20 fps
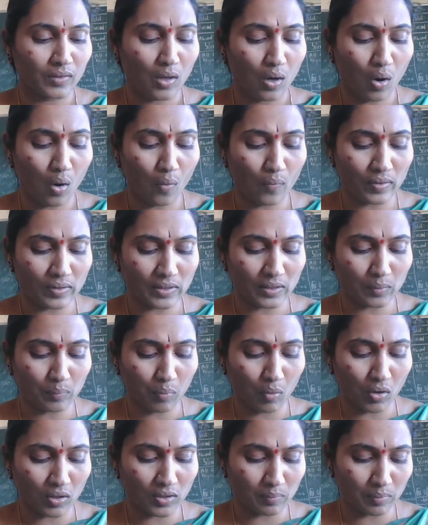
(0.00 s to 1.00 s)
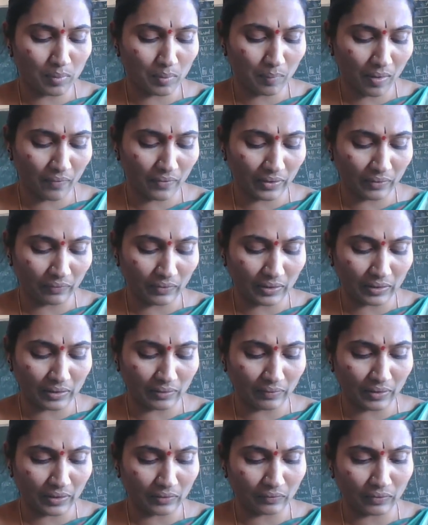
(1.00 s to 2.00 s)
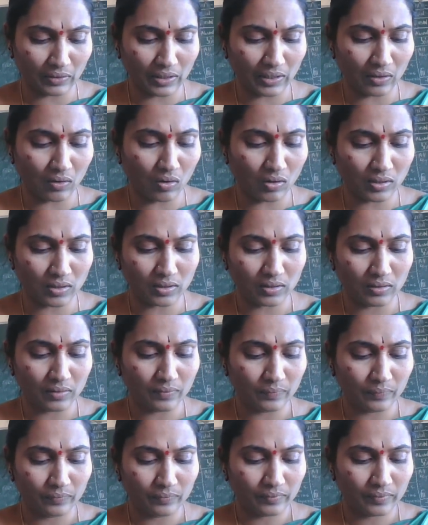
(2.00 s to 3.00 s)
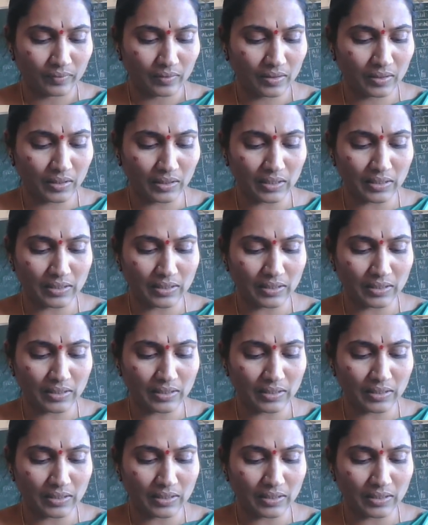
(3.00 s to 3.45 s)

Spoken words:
How is it possible, ma? When we cannot see the